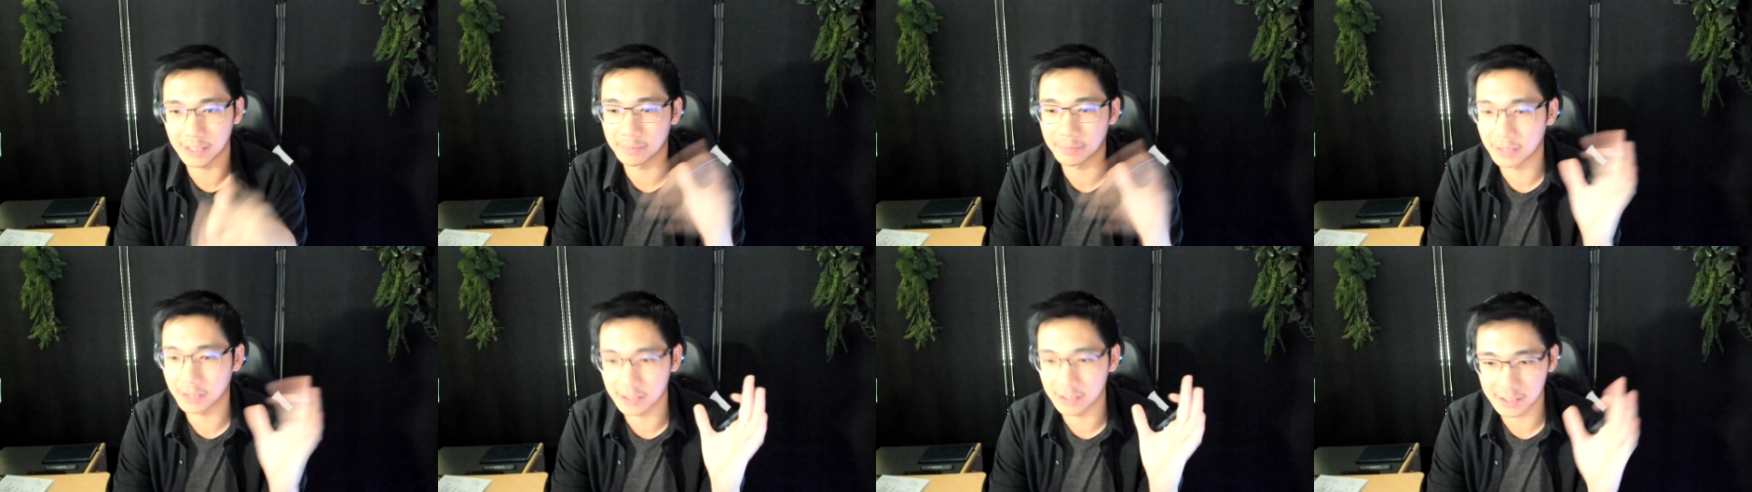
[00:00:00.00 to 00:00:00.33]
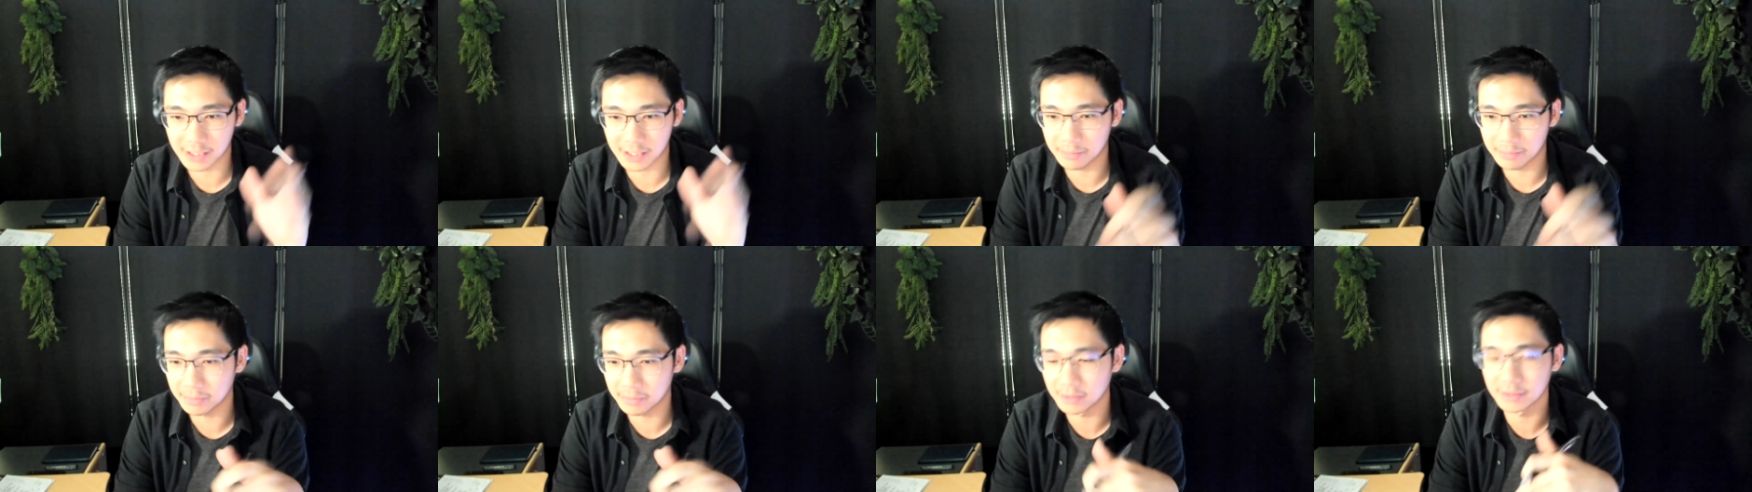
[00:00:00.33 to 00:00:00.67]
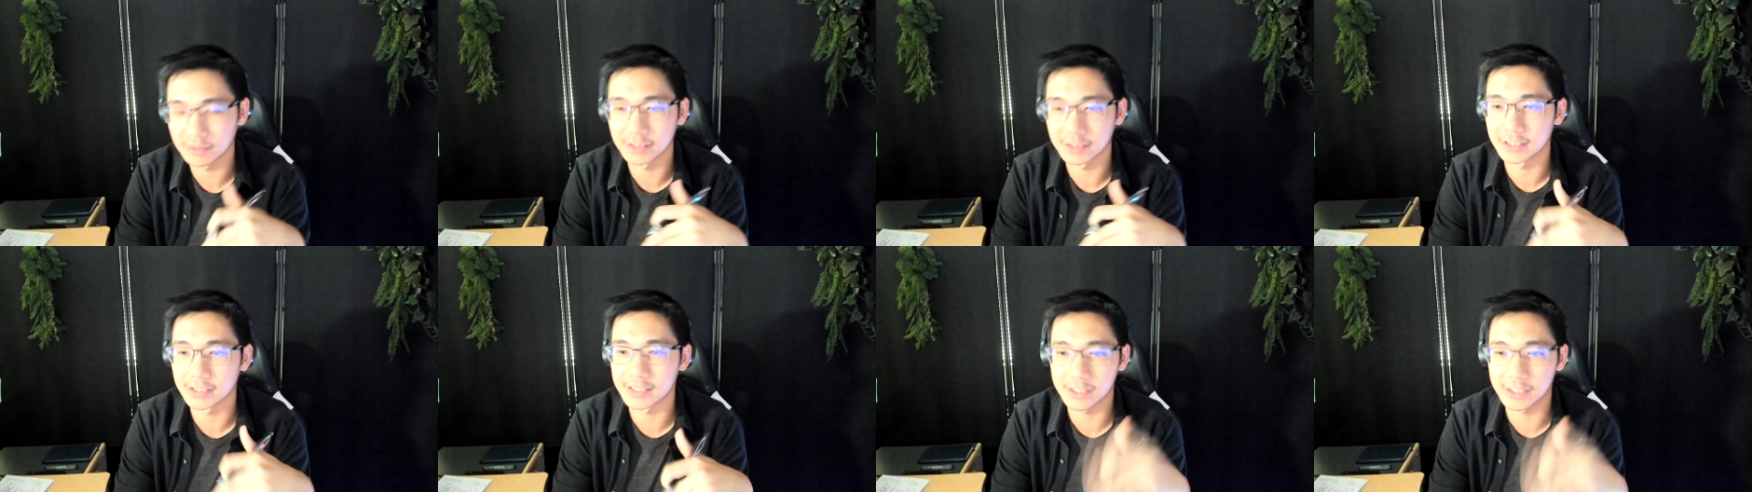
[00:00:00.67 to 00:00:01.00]
Empire State
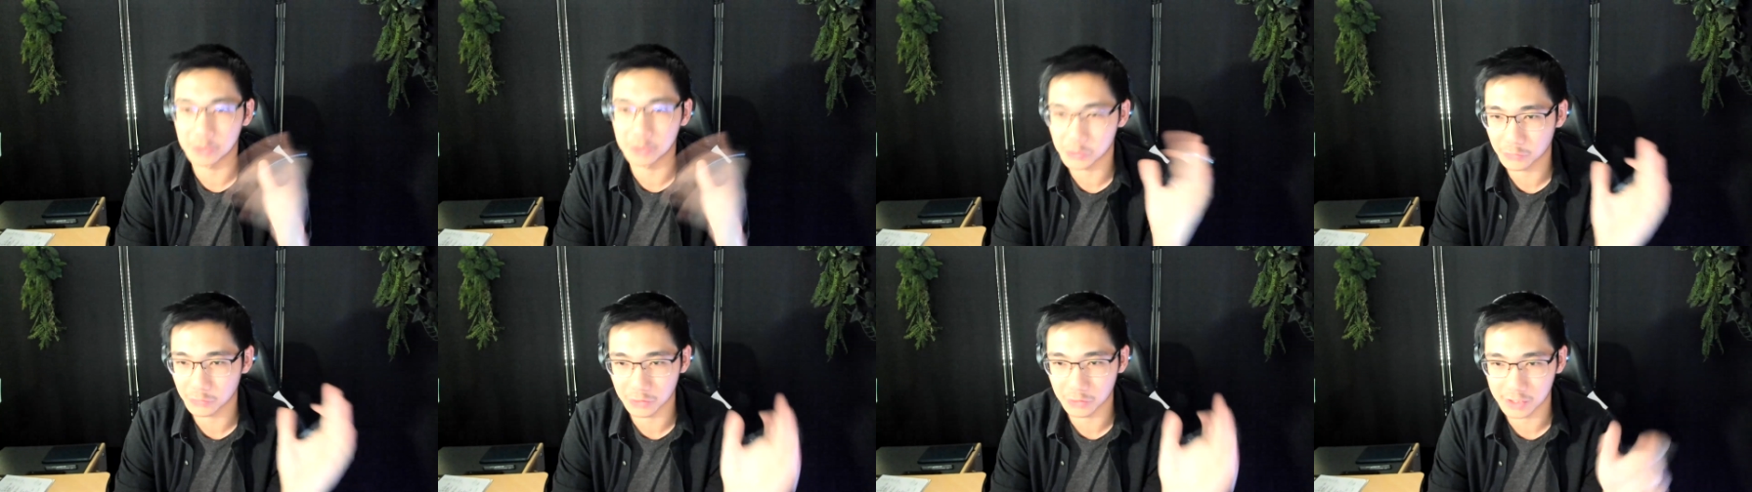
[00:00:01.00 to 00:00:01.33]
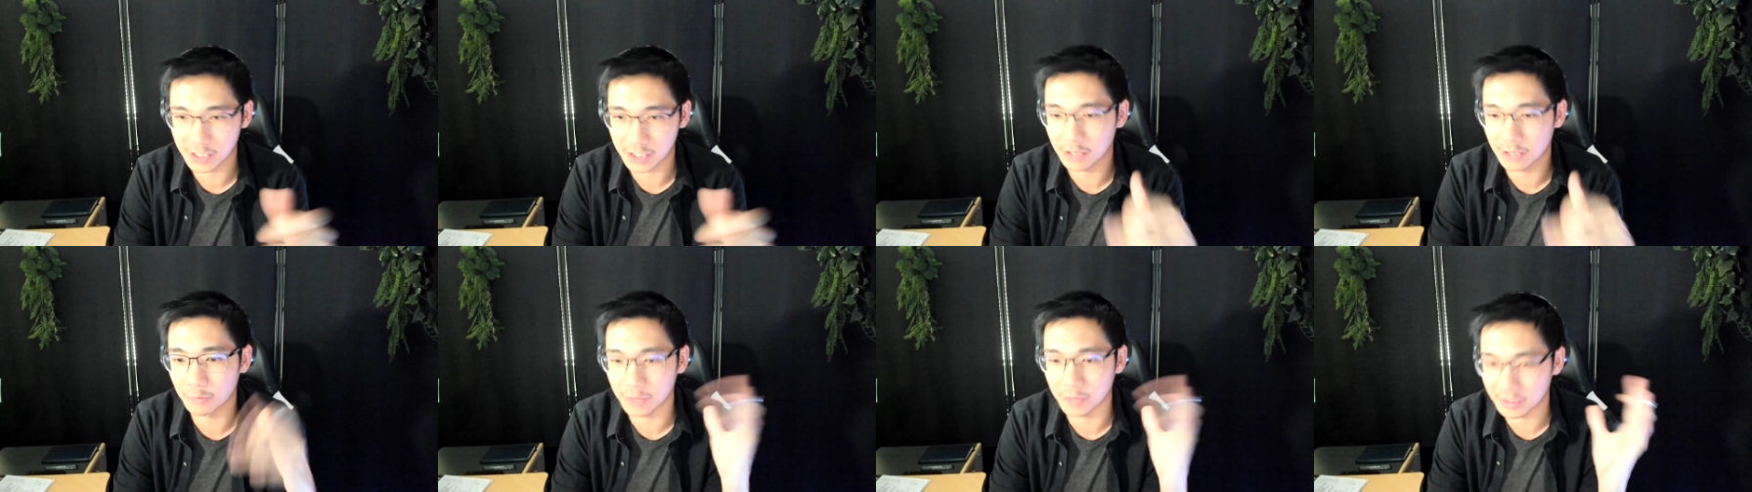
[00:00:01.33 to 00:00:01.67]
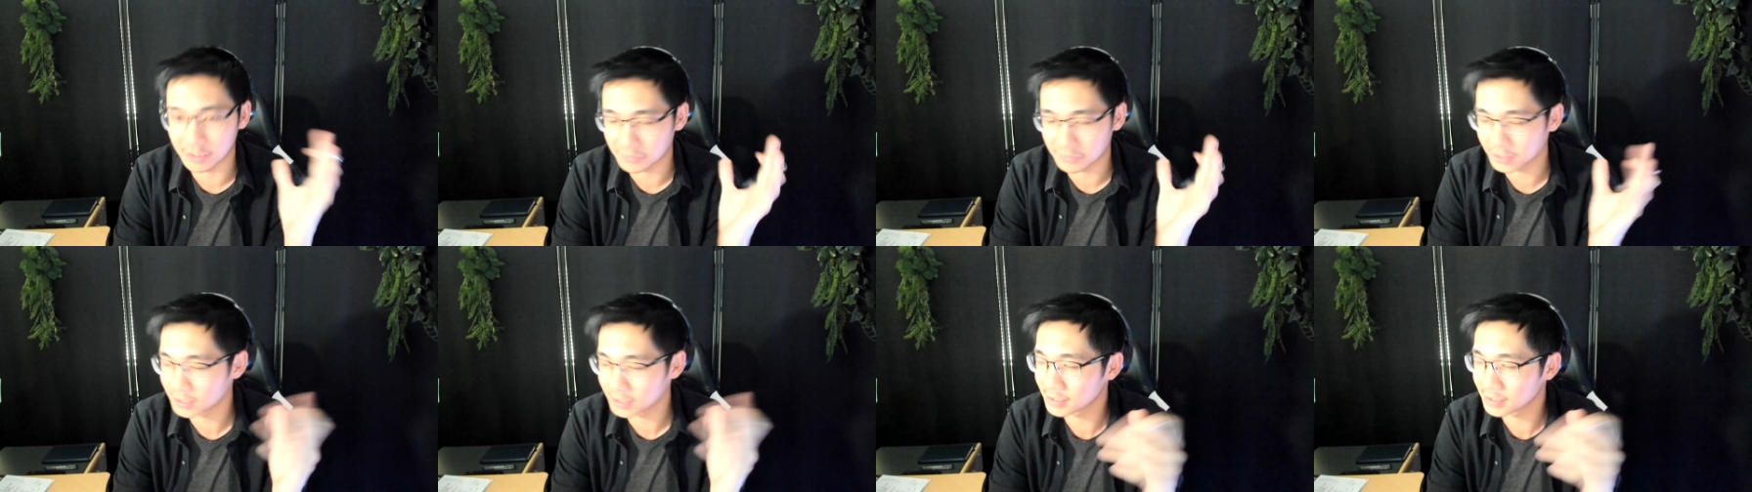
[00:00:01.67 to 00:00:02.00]
Building, Salesforce Tower,
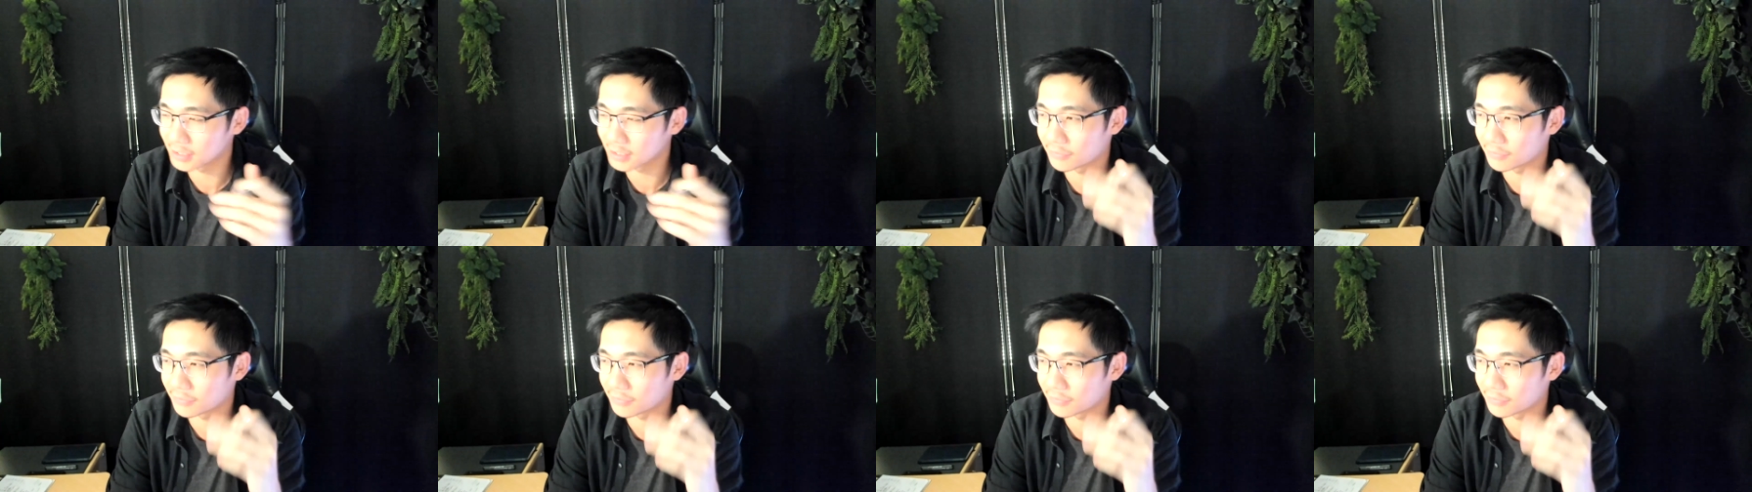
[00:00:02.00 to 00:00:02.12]
whatever it is.